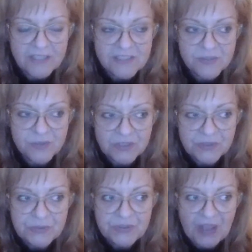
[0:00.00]
to
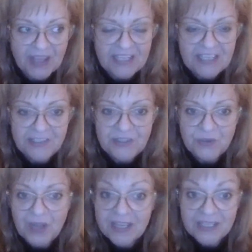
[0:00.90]
allude that he
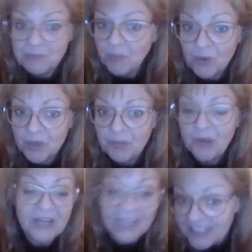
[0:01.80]
knew any more
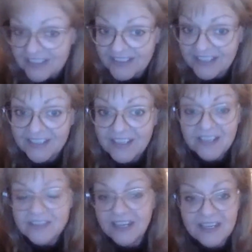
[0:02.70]
about anything
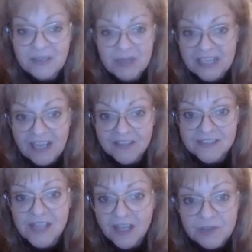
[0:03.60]
than anybody
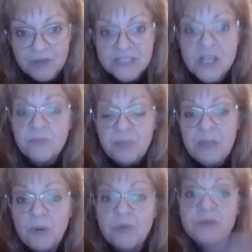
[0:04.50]
else. Otherwise,
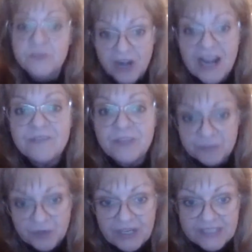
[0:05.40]
people would drive him
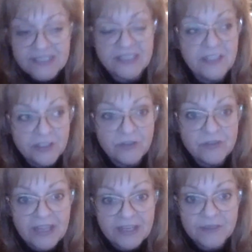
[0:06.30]
crazy,
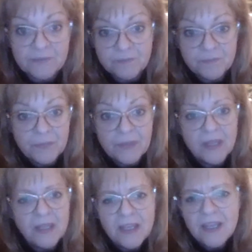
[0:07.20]
like,
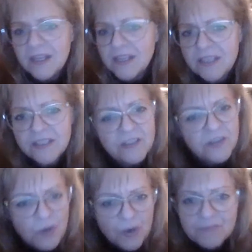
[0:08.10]
can
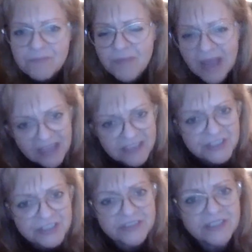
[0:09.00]
you
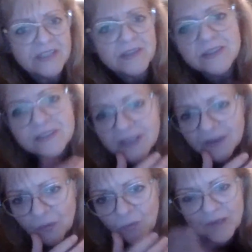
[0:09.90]
imagine
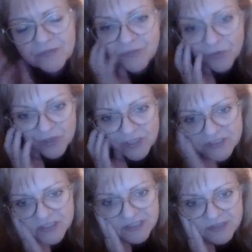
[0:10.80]
what
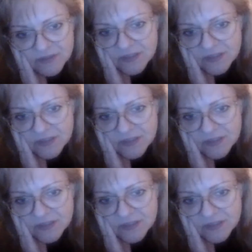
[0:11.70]
Forrest,